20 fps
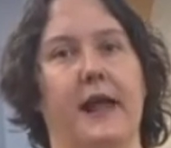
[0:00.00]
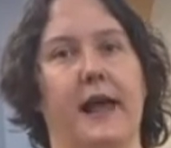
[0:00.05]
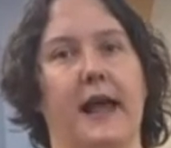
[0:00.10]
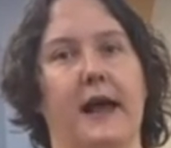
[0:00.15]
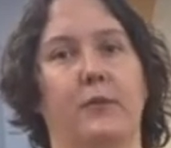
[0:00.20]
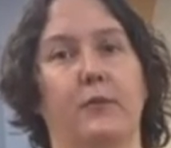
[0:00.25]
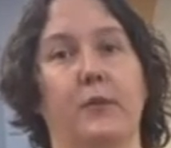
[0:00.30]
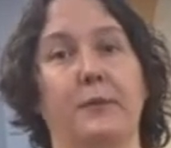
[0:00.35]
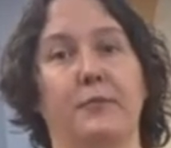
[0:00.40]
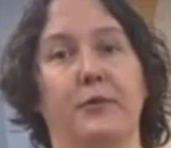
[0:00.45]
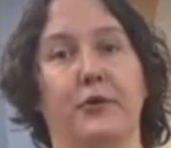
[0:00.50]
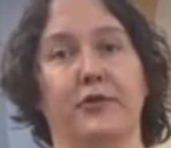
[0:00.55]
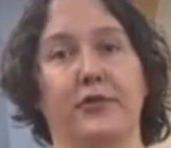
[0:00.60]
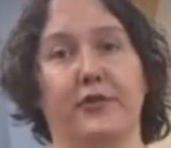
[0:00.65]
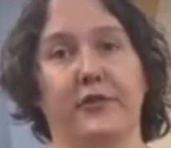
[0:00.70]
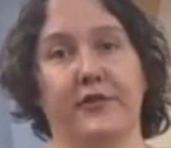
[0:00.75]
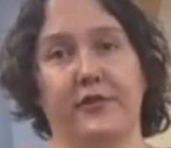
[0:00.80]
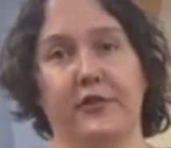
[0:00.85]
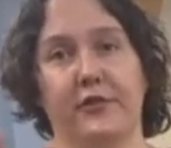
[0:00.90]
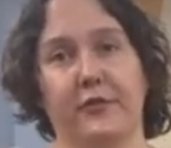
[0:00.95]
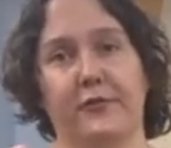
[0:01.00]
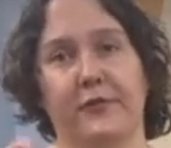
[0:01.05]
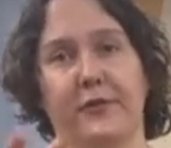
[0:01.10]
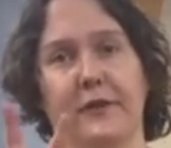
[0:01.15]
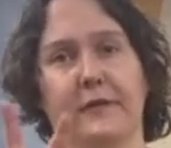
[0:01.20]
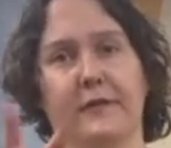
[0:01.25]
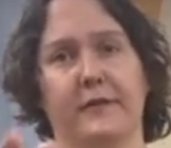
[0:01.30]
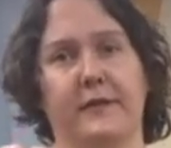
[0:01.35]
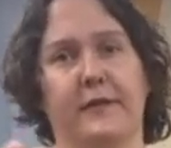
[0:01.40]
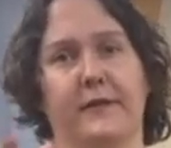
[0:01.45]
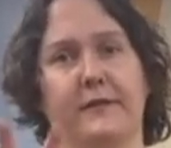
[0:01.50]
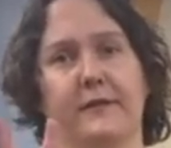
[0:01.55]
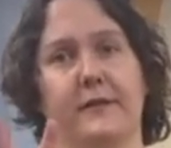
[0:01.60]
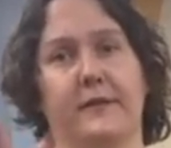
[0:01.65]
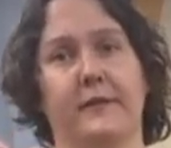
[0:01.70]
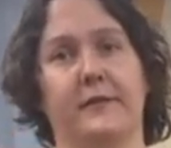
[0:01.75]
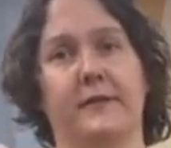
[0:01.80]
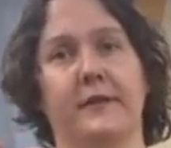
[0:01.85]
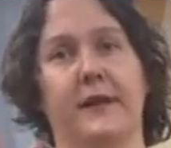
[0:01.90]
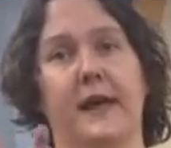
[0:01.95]
and we purchased 2 field
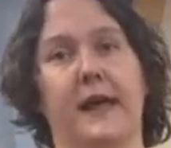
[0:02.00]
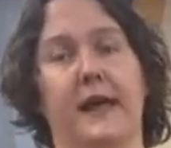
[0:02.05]
seasons,